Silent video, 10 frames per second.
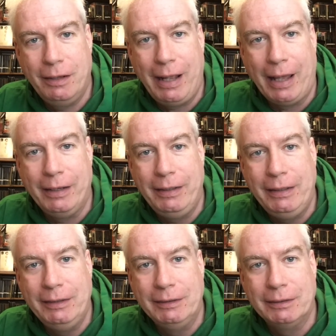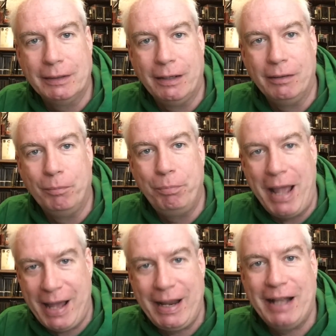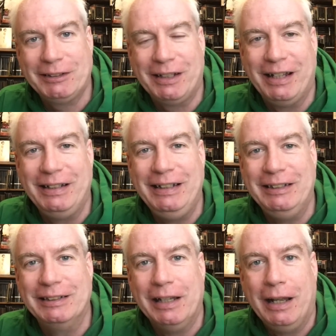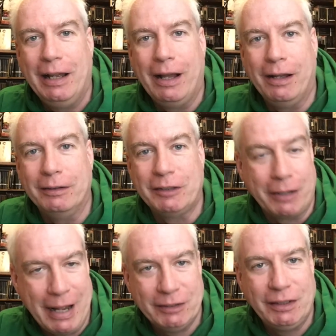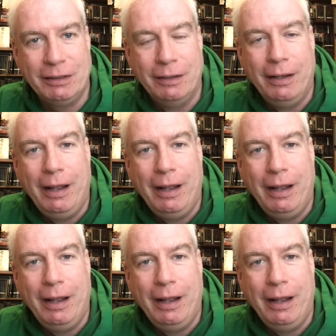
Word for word: and he's a badass, and he's uh, sarcastic,